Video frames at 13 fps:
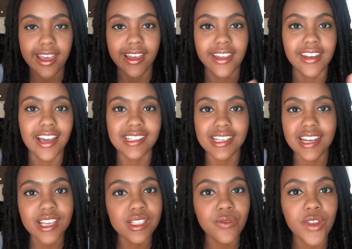And
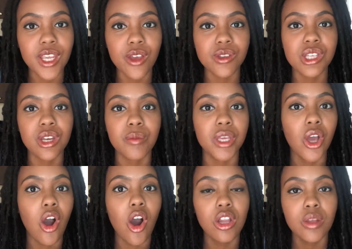today's video is gonna be
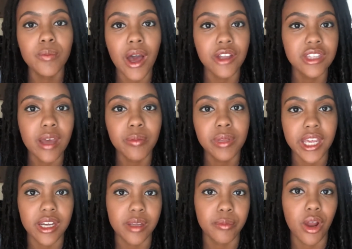all about that
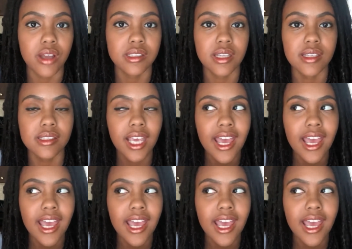planning process.